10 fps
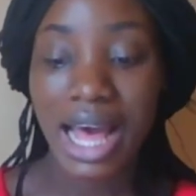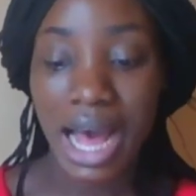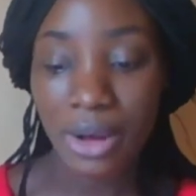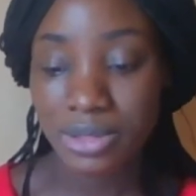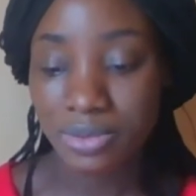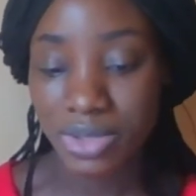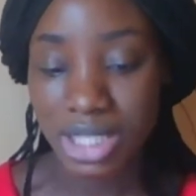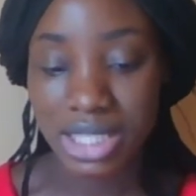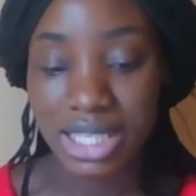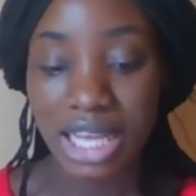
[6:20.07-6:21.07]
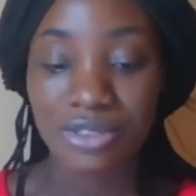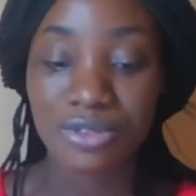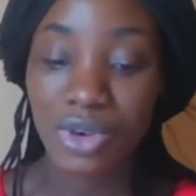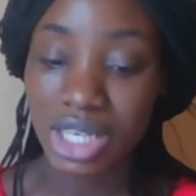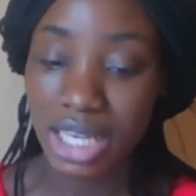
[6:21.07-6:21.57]
outfits, and
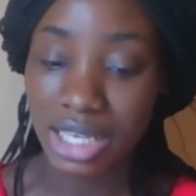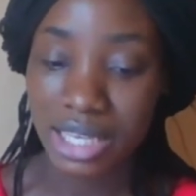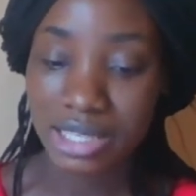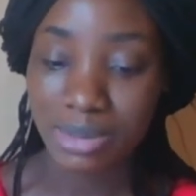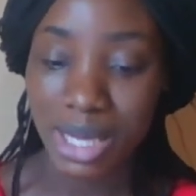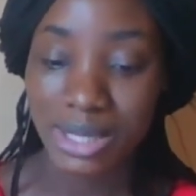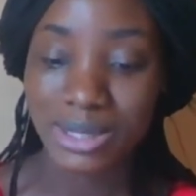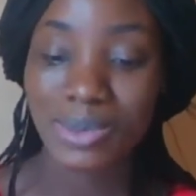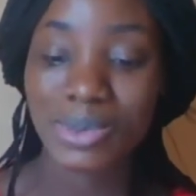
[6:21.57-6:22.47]
fun engagements